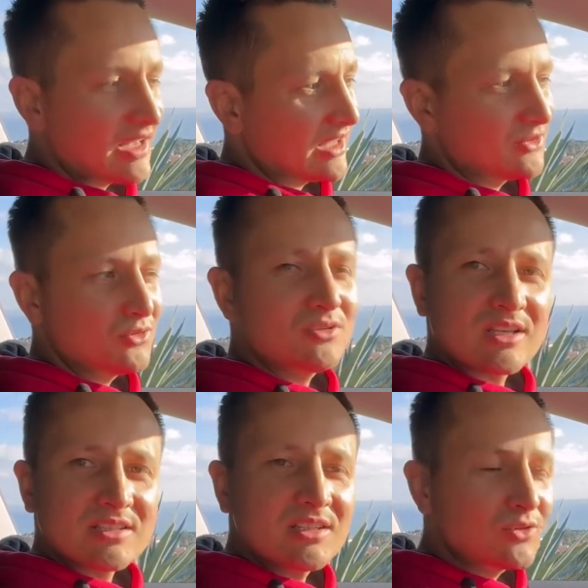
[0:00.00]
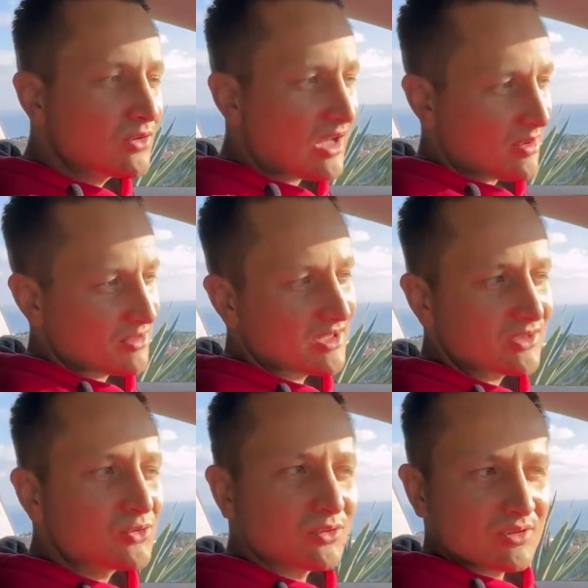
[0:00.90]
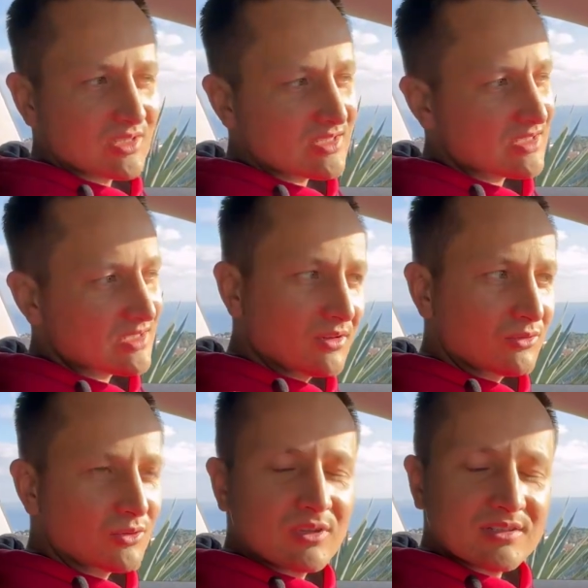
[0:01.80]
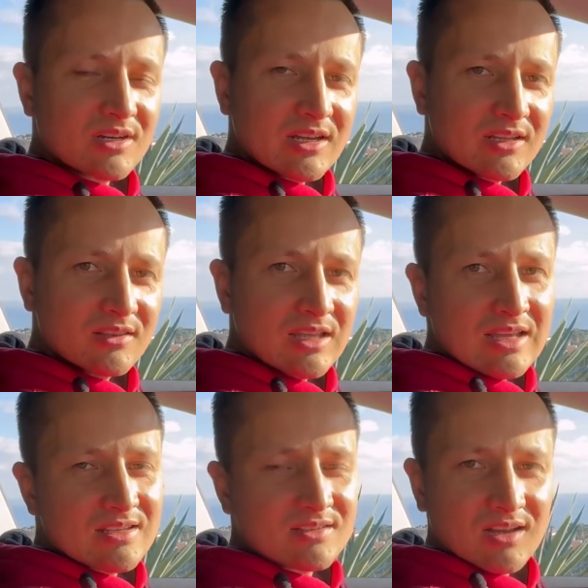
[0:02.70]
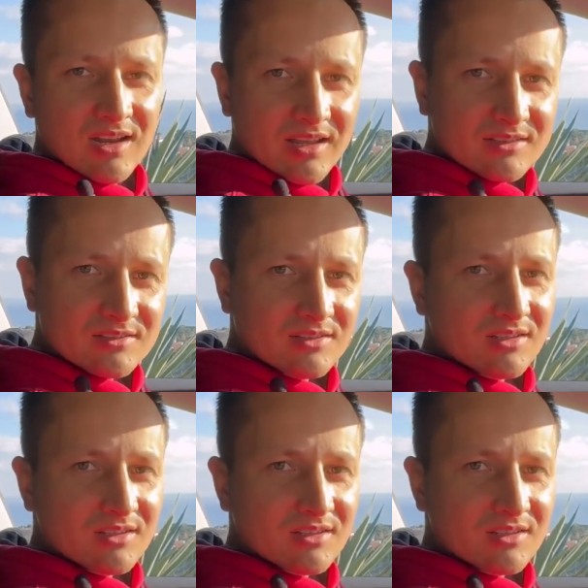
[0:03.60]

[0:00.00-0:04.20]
and you just need to come here to the screen, select